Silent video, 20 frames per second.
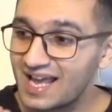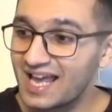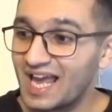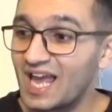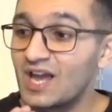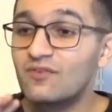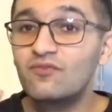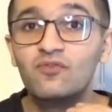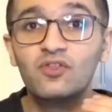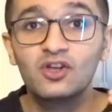
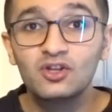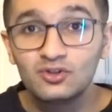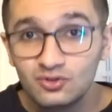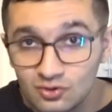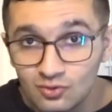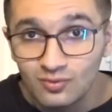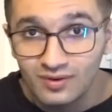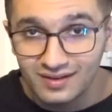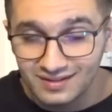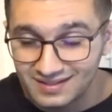If they
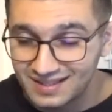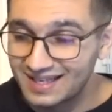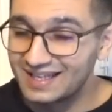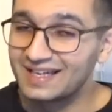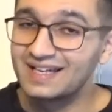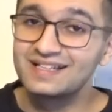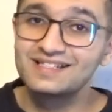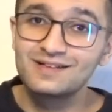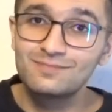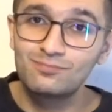do it, it
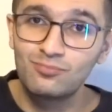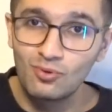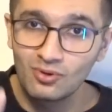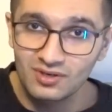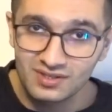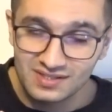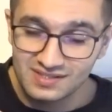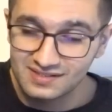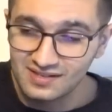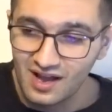is a
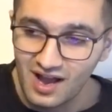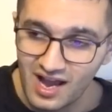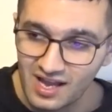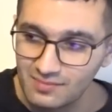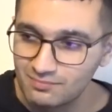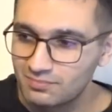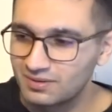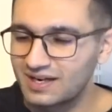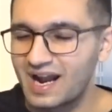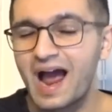bullish
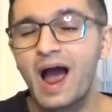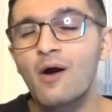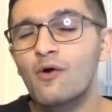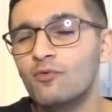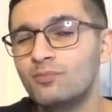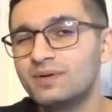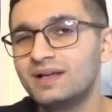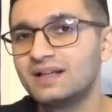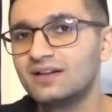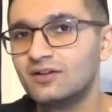time, but I will
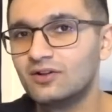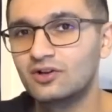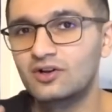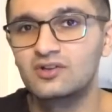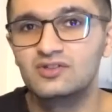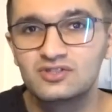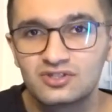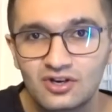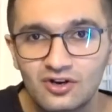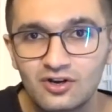be a little
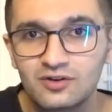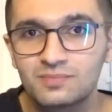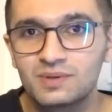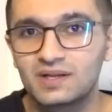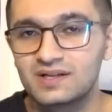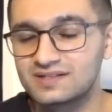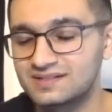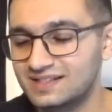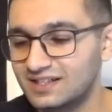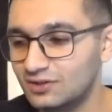concerned
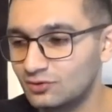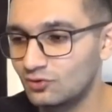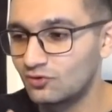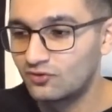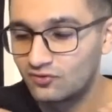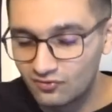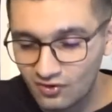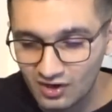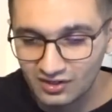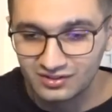because they need to
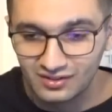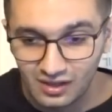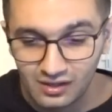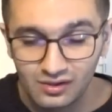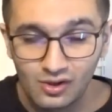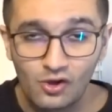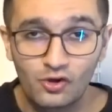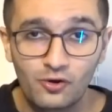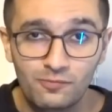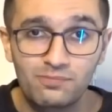fund a
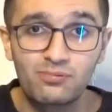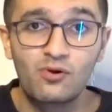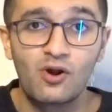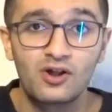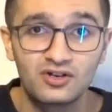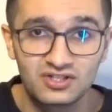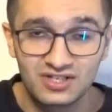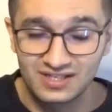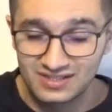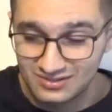lot of
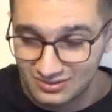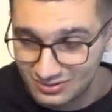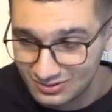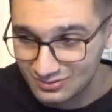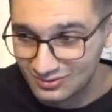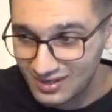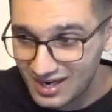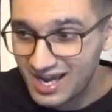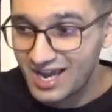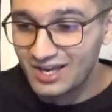projects to,